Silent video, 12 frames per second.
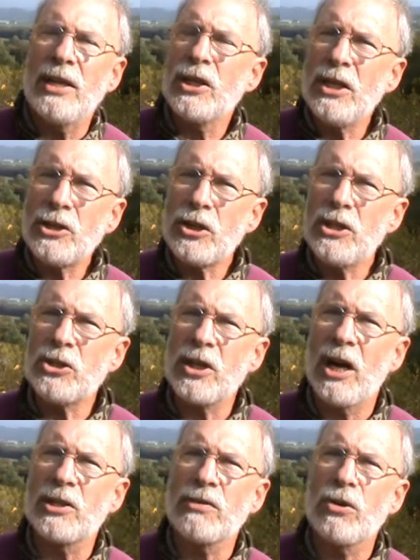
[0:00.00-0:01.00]
It initially
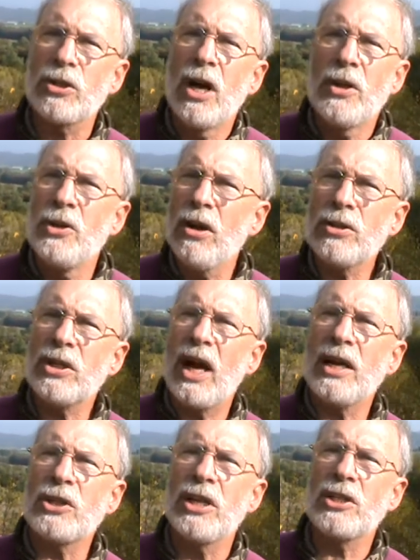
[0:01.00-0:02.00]
started, of course, not
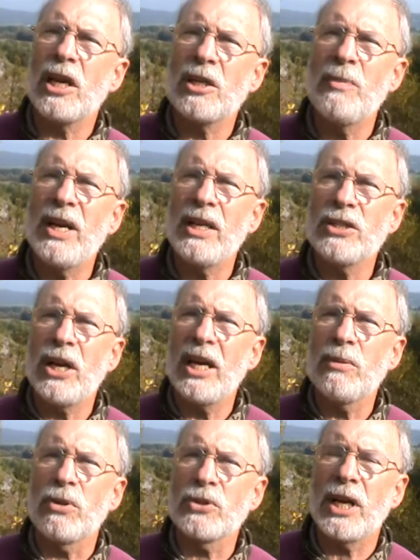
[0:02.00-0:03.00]
actually as actually making
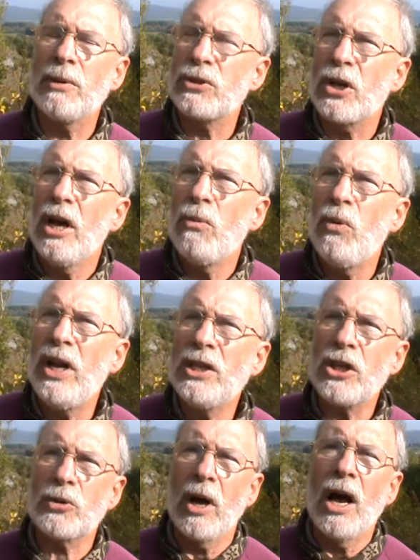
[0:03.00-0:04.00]
tables. It was really
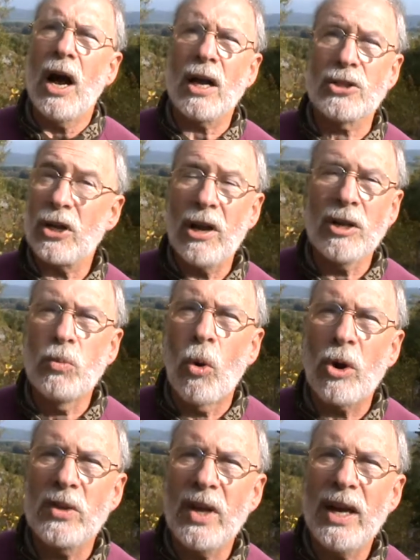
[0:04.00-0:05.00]
just because I liked
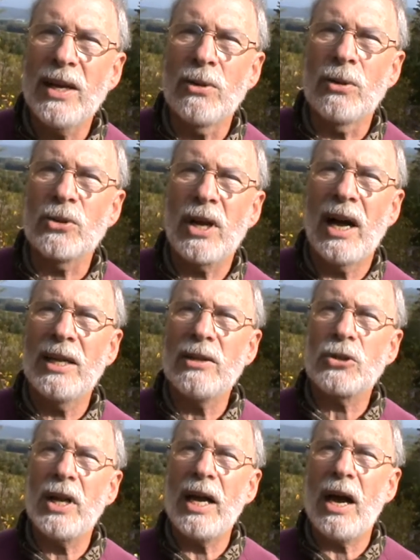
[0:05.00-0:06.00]
walking the hills, and it
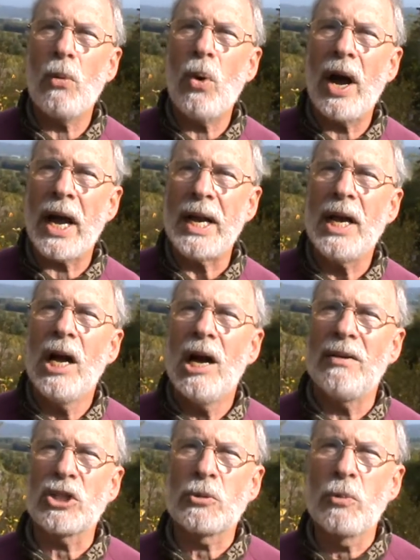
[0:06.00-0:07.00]
was a way of
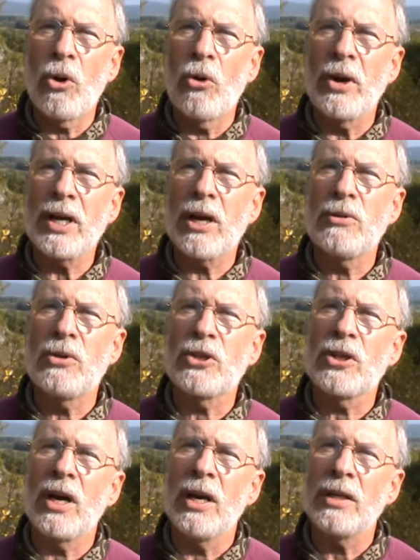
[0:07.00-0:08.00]
exploring
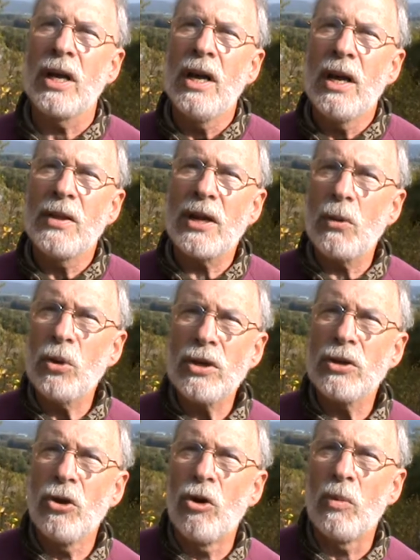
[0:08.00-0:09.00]
countryside that I
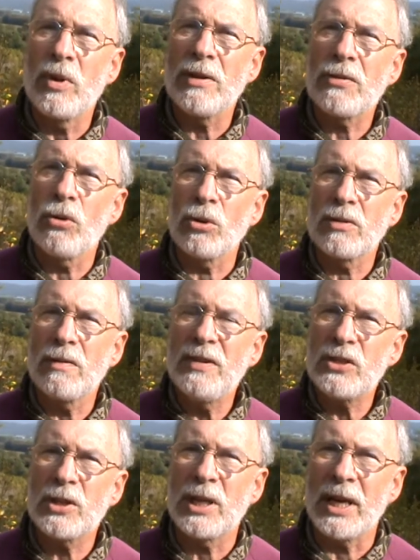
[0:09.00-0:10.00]
wouldn't normally have thought of
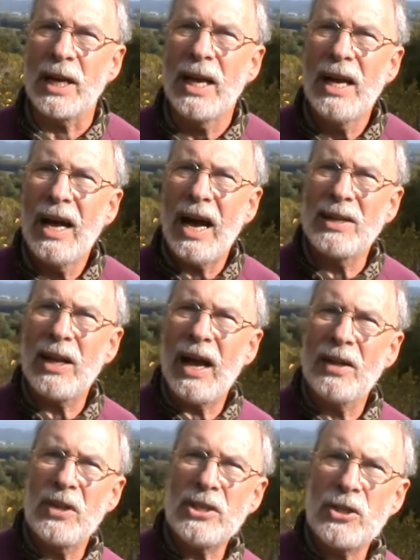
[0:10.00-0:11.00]
visiting.
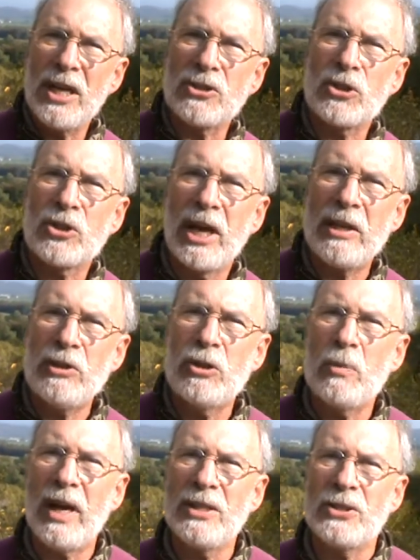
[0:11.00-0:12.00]
And these lists take you to
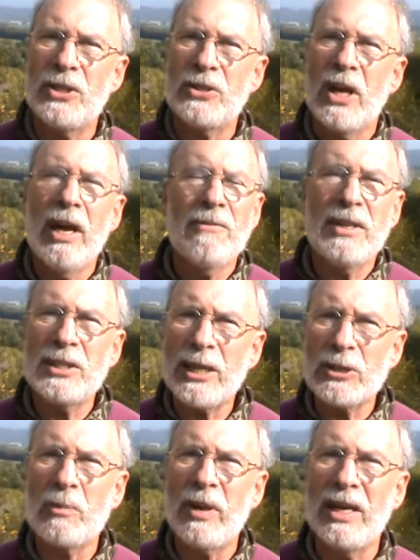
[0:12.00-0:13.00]
places,
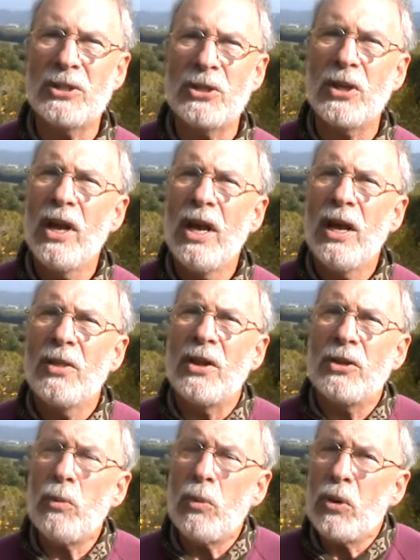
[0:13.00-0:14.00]
fantastic places,
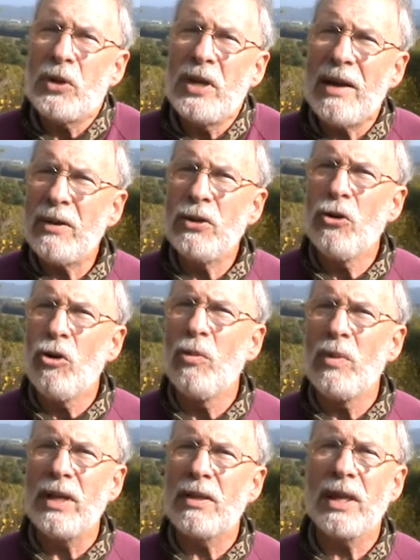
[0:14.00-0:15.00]
that you would never
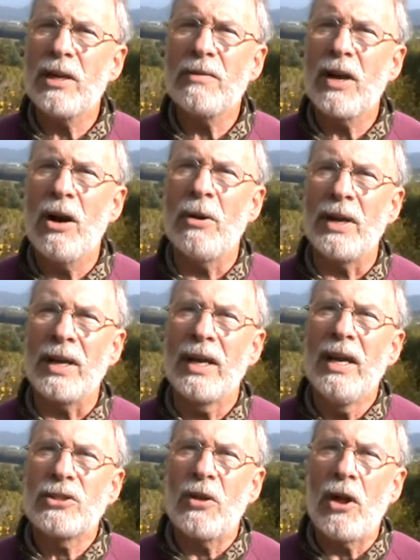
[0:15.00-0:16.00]
normally think of going.
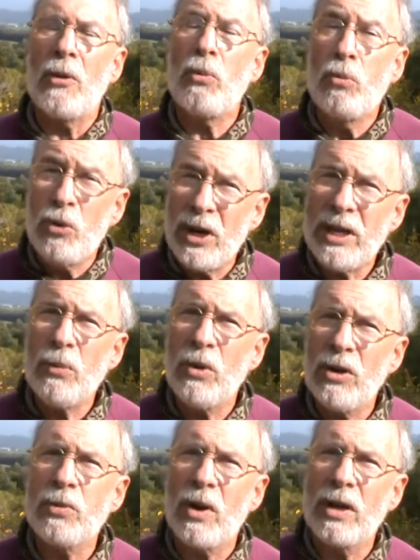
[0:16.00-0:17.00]
So they're really
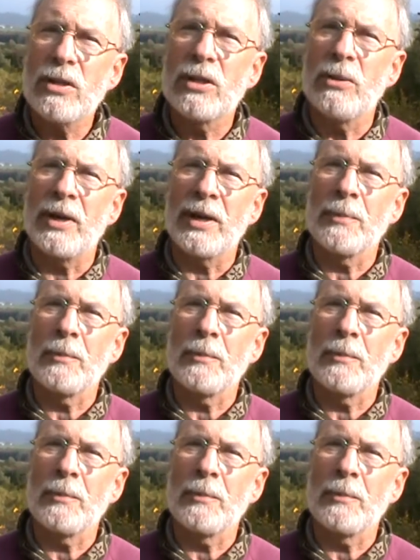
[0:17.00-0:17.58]
worthwhile doing.